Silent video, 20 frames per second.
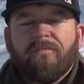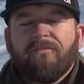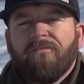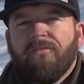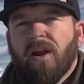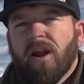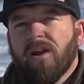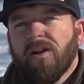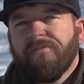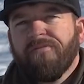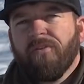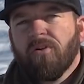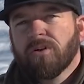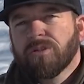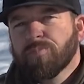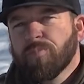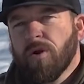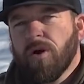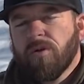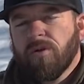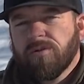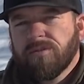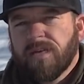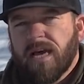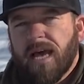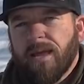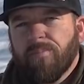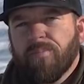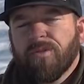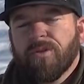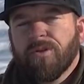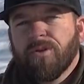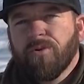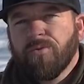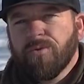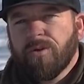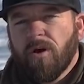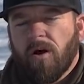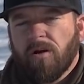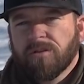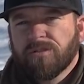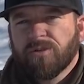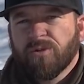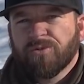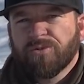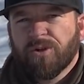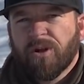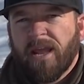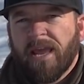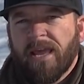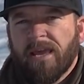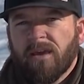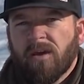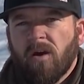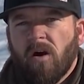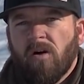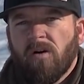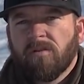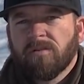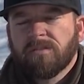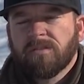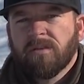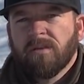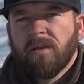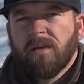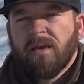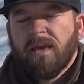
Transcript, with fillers: the very first prototype of the new Dog Soldier hand calls,